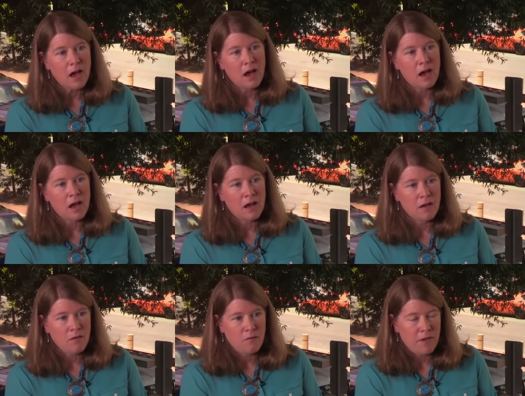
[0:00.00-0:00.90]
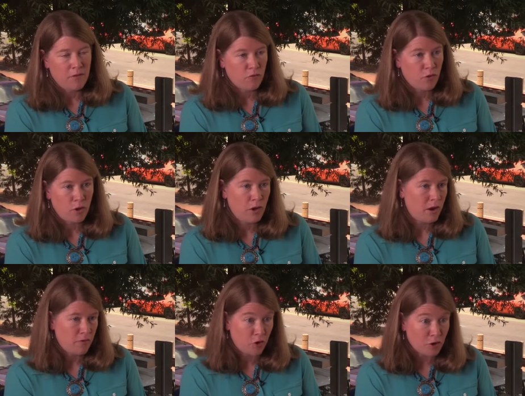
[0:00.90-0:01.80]
Uh, it's good,
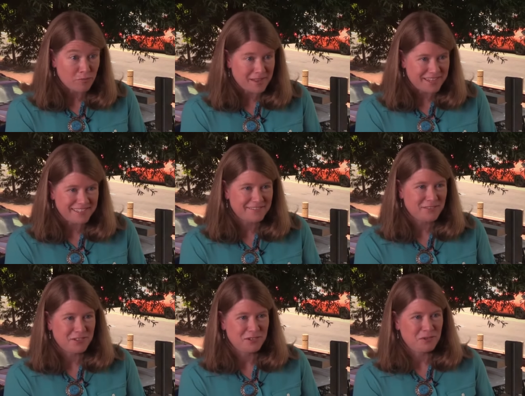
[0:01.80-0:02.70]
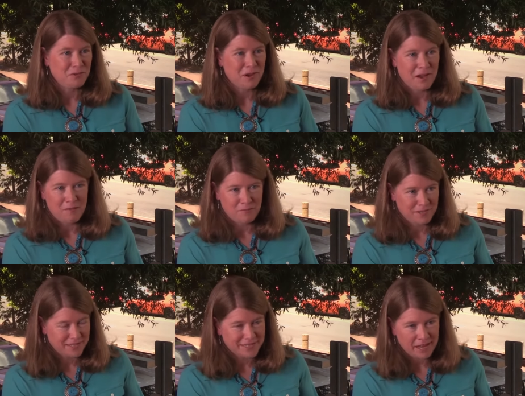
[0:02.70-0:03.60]
it's a good place to, um,
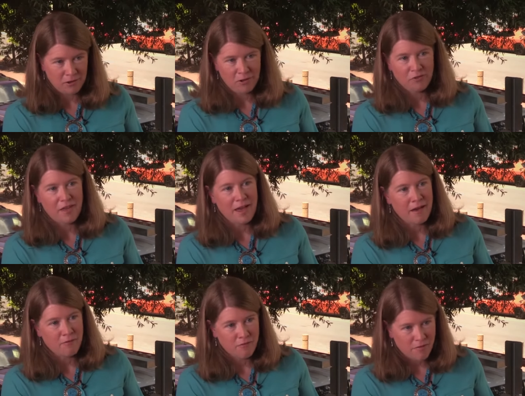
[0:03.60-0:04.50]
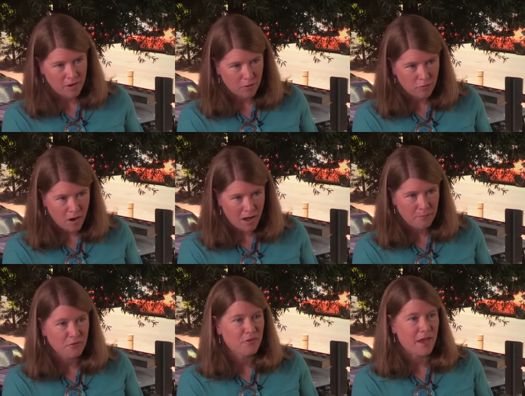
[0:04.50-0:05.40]
to settle, to have uh,
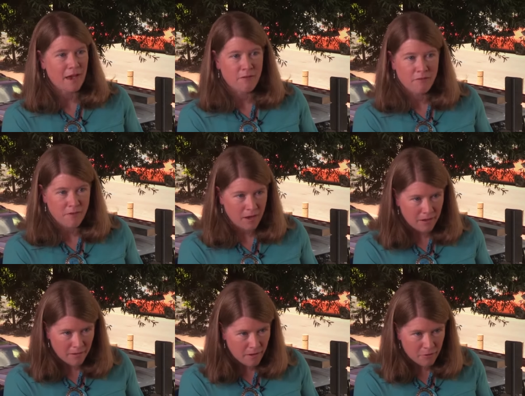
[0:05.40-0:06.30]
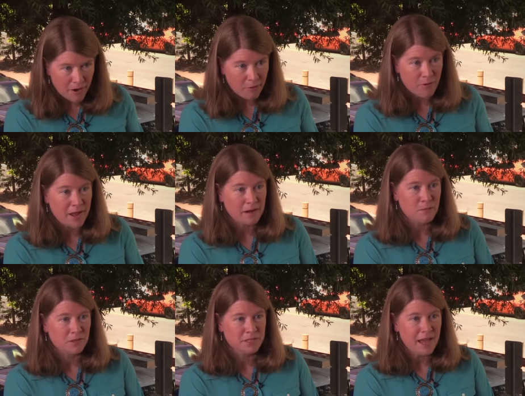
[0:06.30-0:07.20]
crops, to have uh, other, other
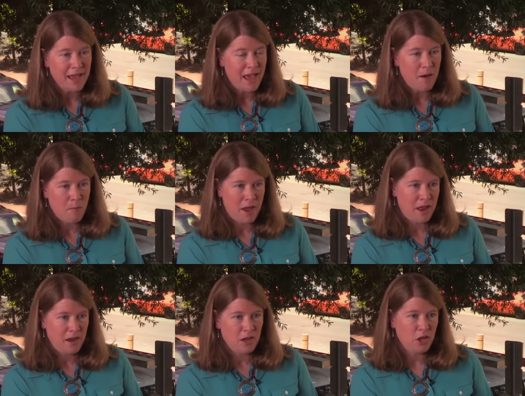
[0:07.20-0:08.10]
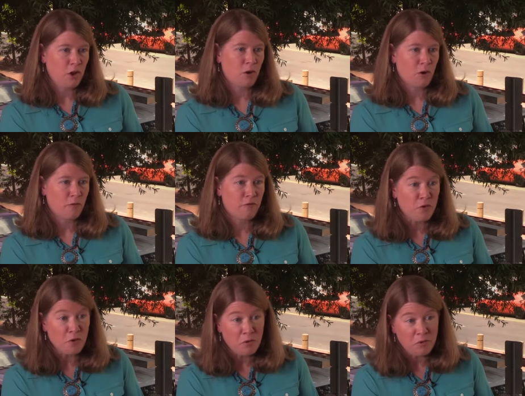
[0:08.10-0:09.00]
animals. And when your
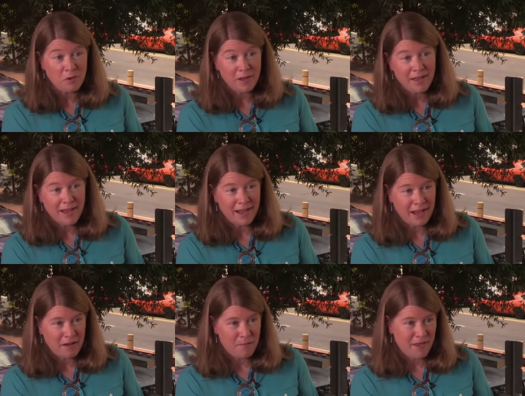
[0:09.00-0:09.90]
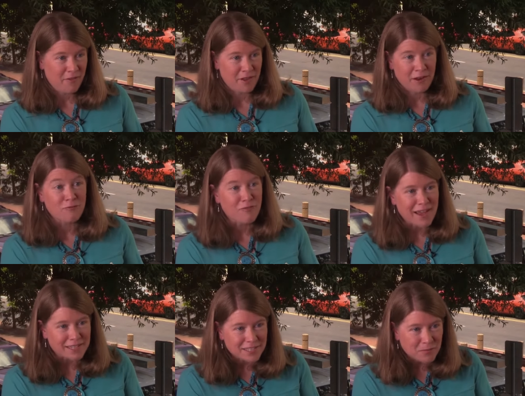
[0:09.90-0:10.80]
food um, isn't at
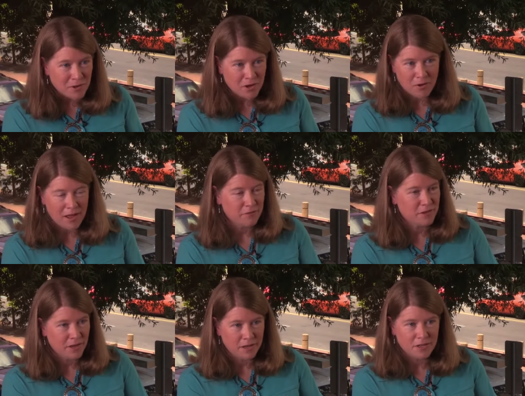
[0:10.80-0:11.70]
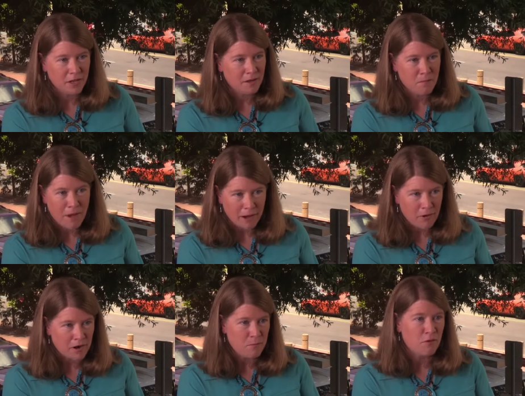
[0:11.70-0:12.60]
risk, when you don't have to, to
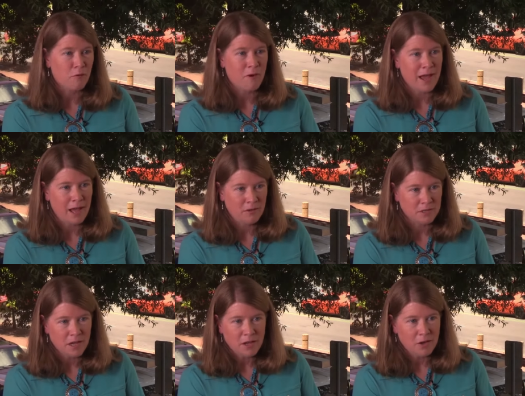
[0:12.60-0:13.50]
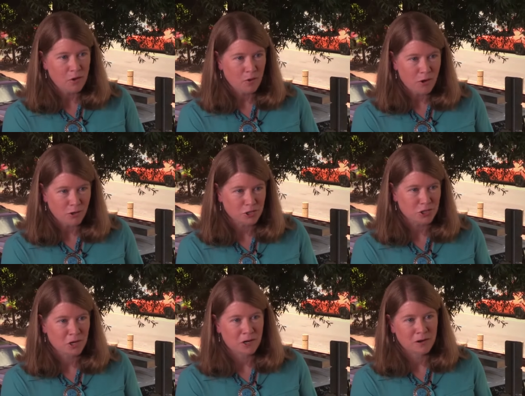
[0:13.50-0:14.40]
migrate and move around, you know,
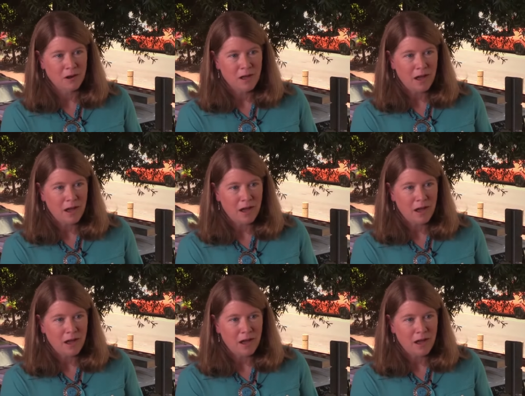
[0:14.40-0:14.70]
culture